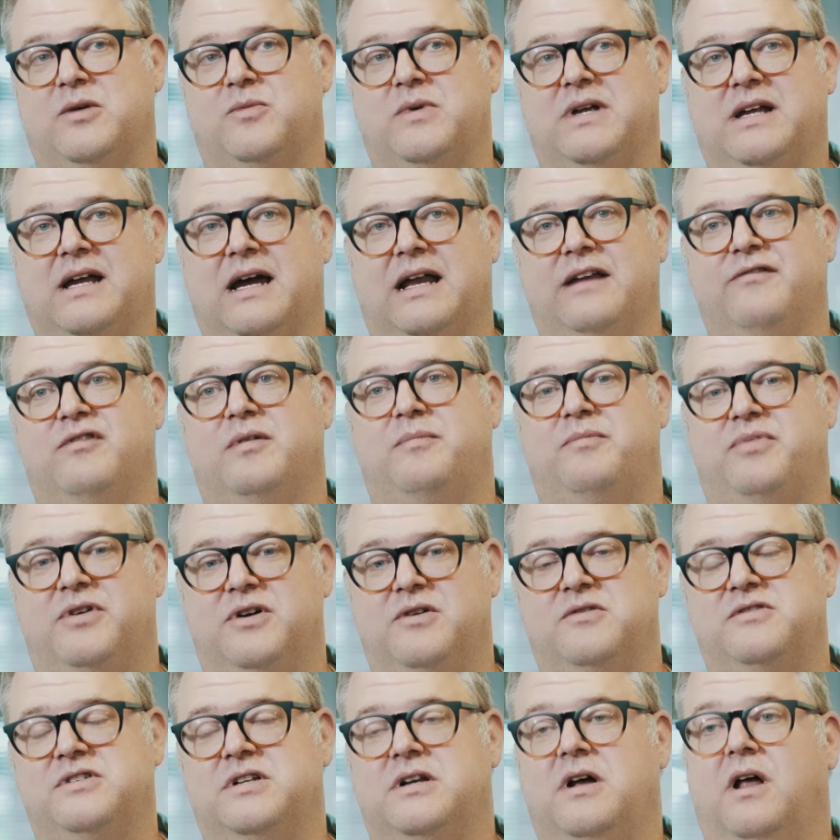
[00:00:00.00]
we kind of
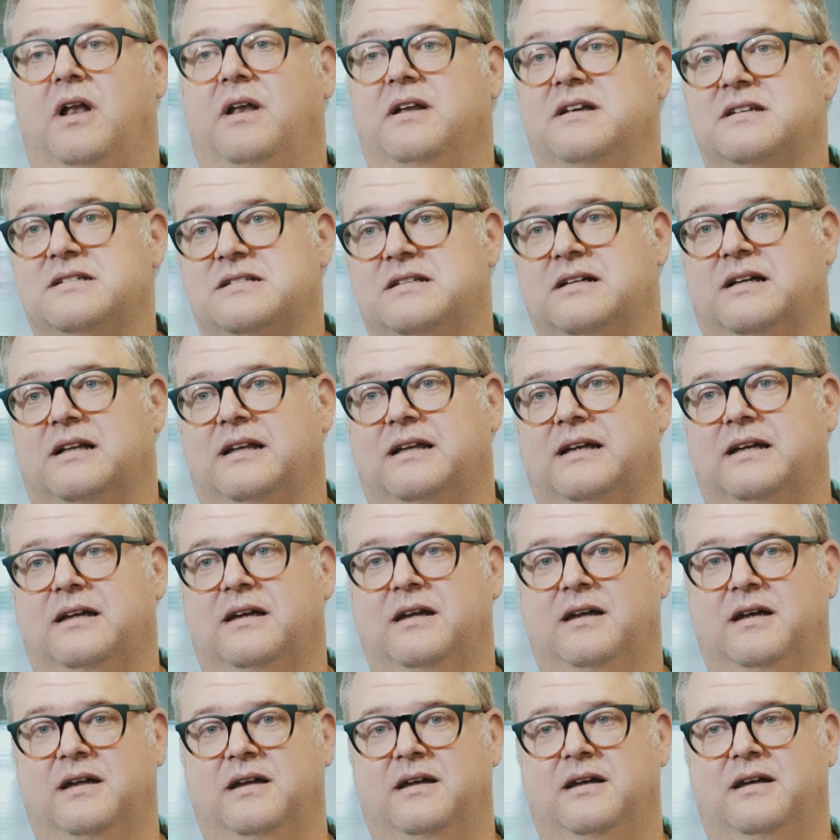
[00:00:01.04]
approach it holistically,
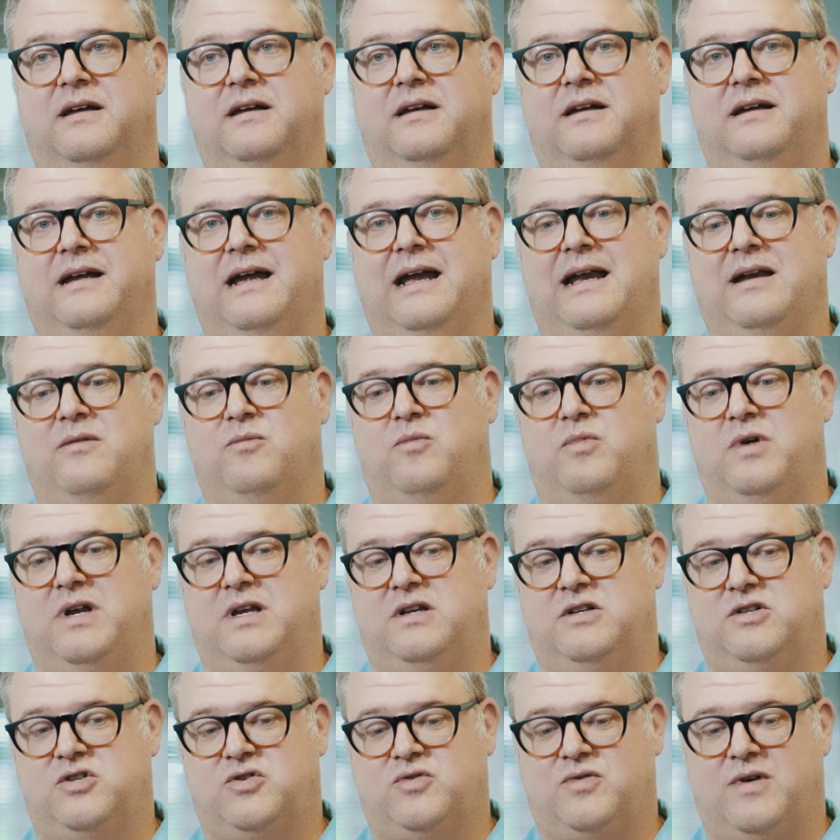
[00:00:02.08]
and we
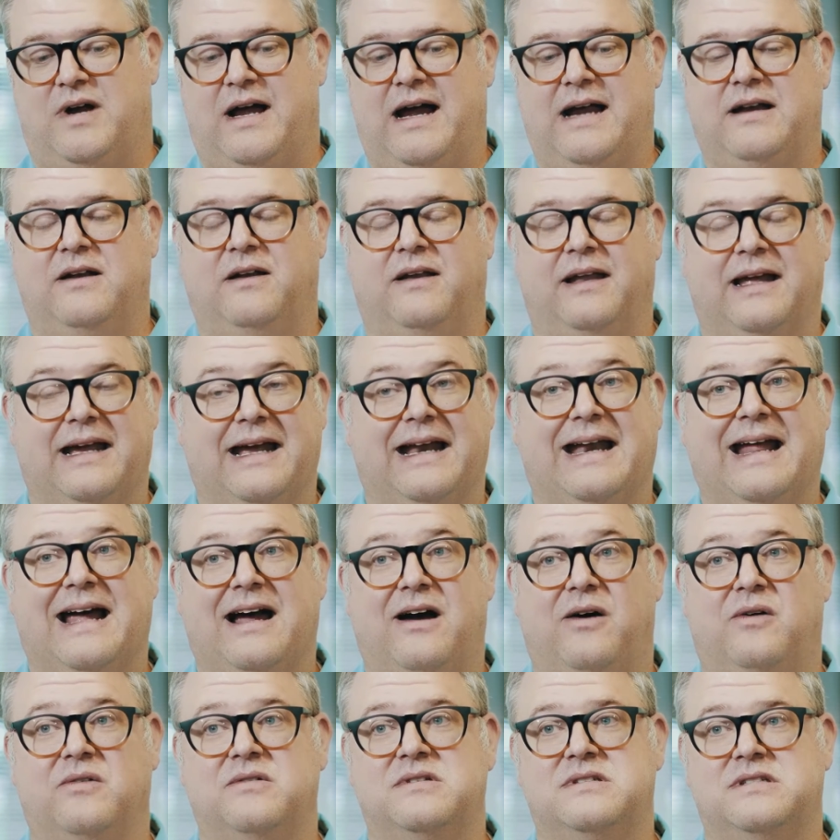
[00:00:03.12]
try to lay it
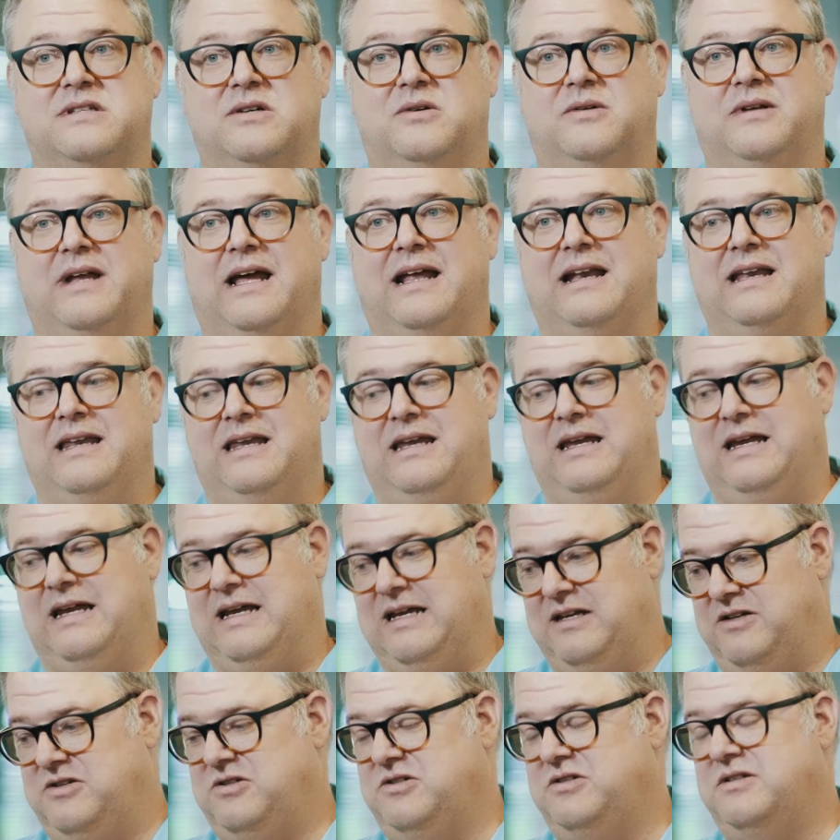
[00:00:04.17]
out so that
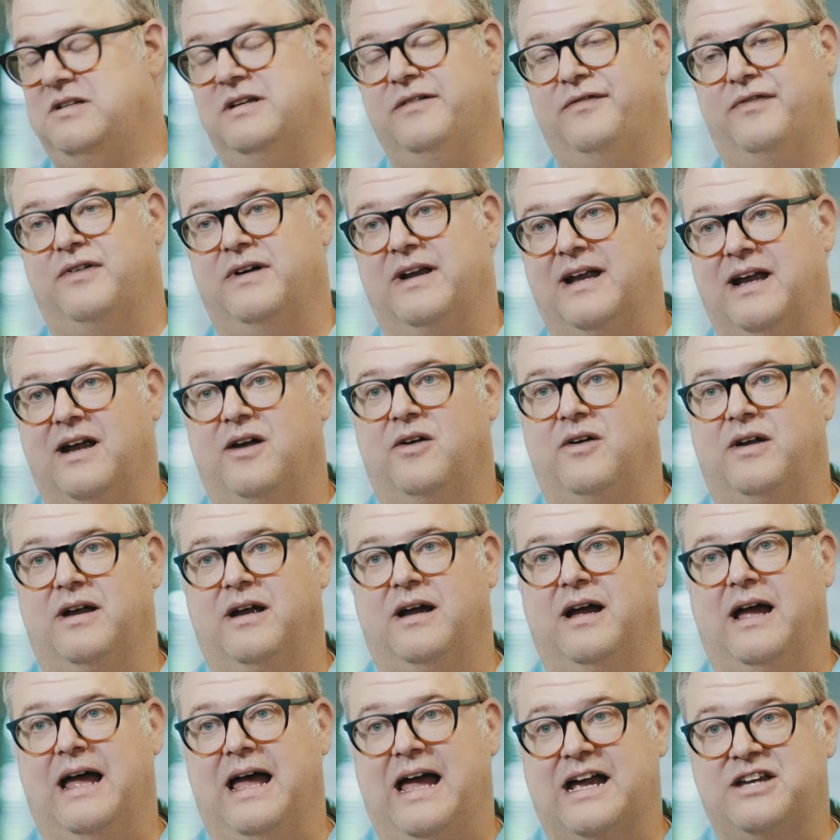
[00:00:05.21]
each different
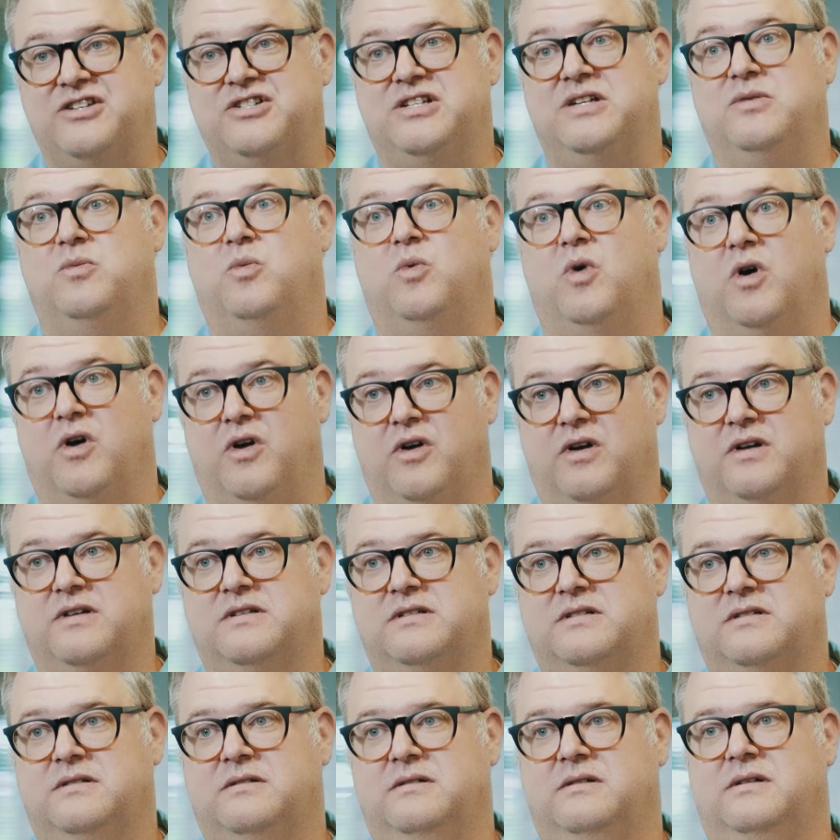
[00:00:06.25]
area actually
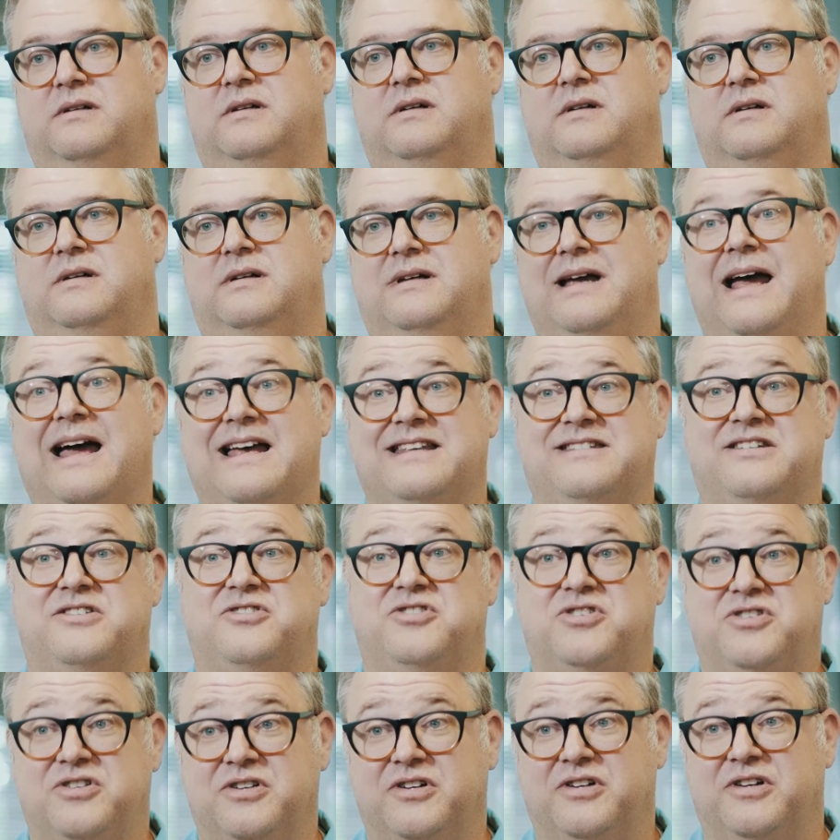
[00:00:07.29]
works as it
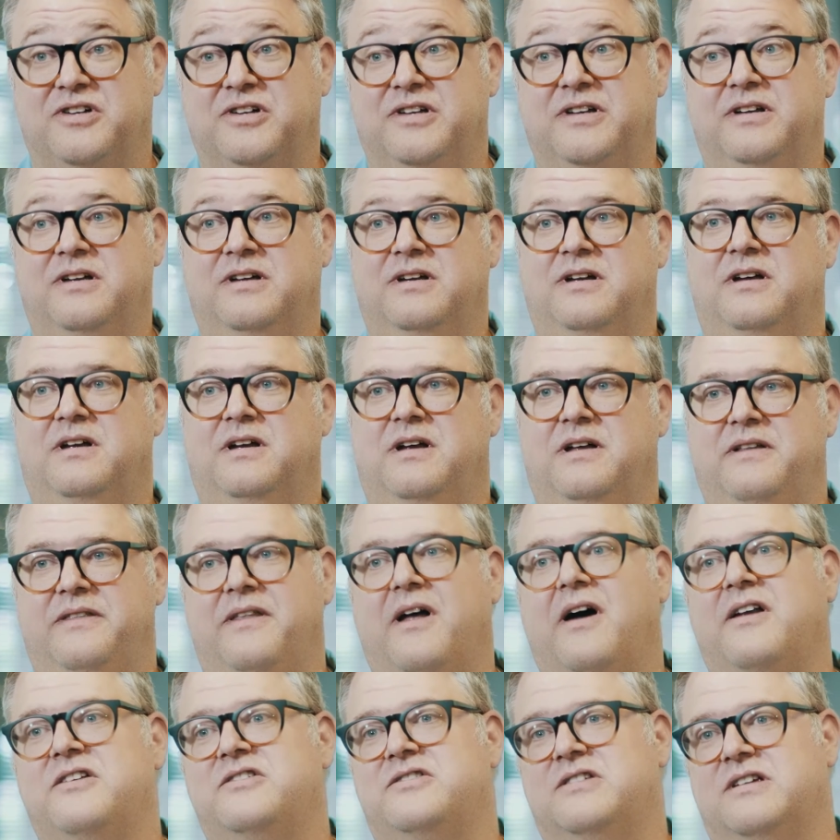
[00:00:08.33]
should,
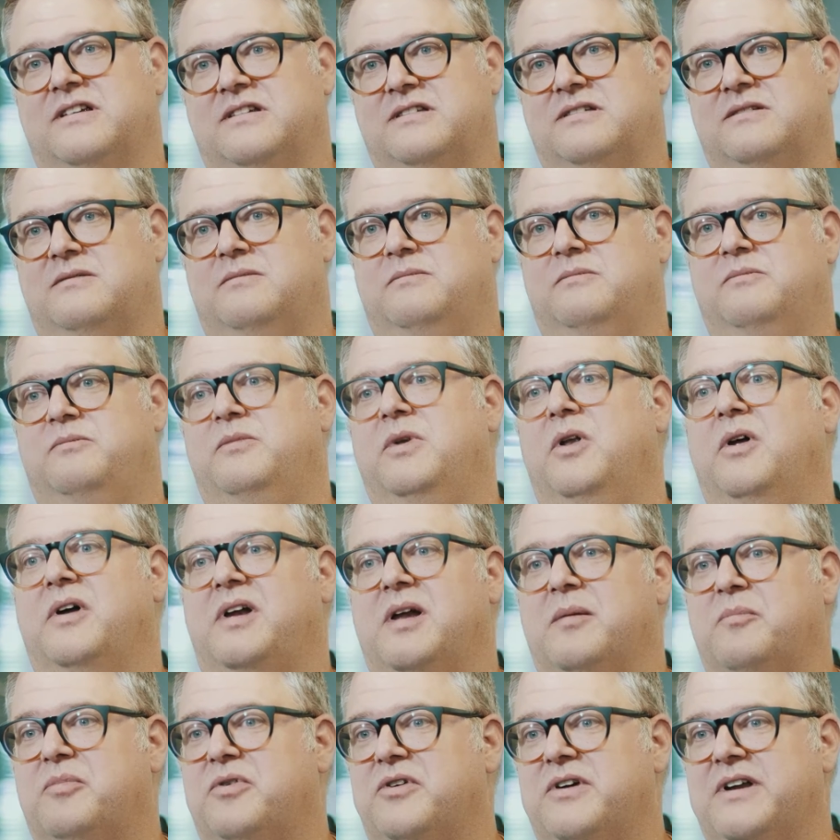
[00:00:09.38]
not just
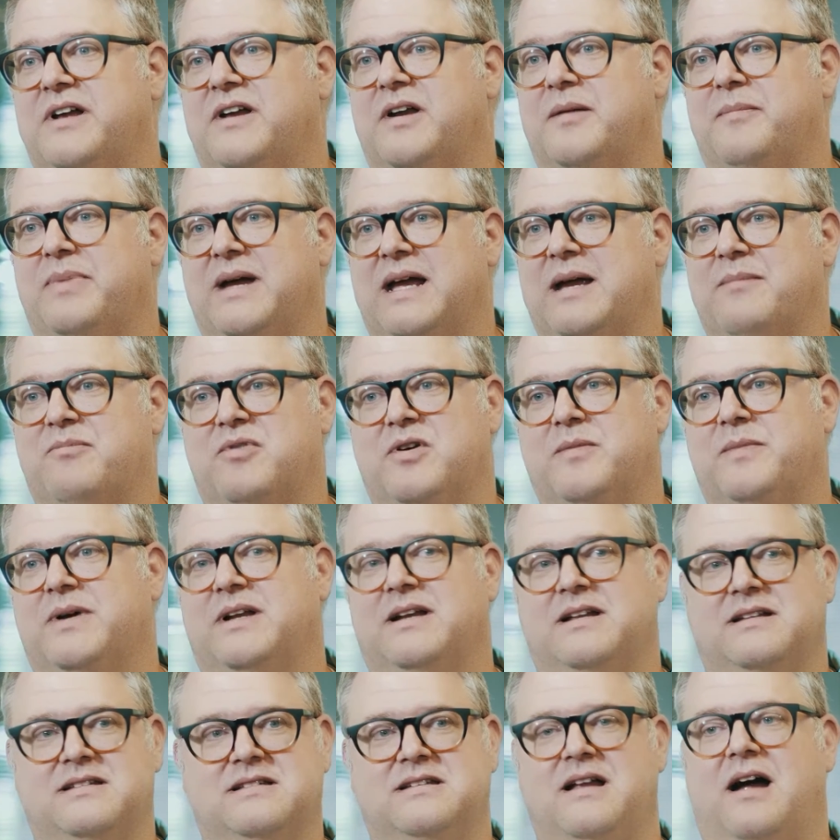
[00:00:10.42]
looking pretty on a paper, but
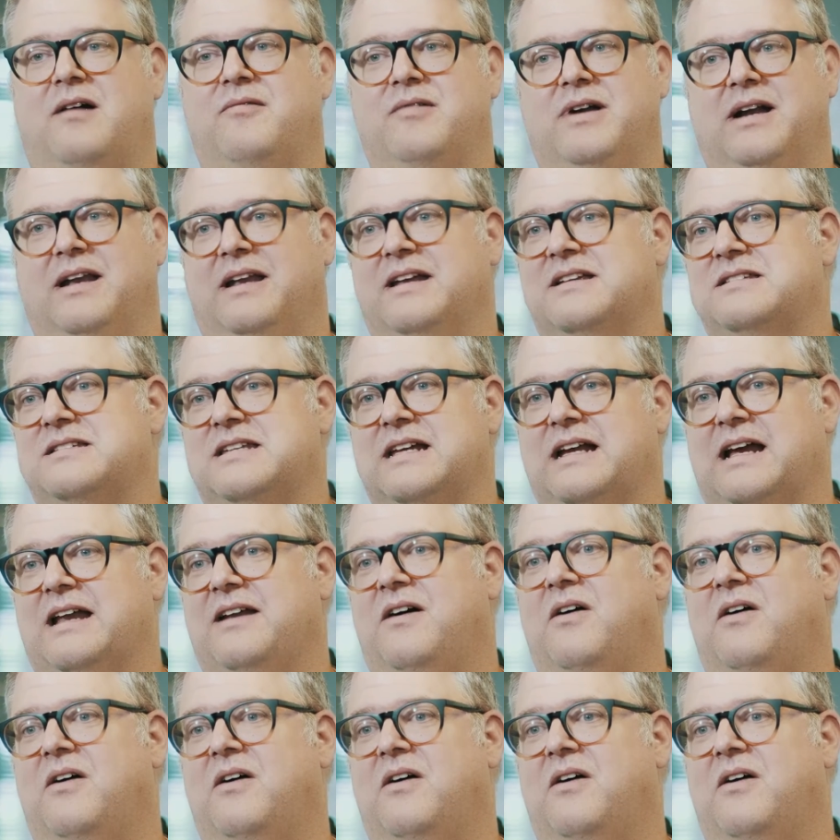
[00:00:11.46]
it's not realistic at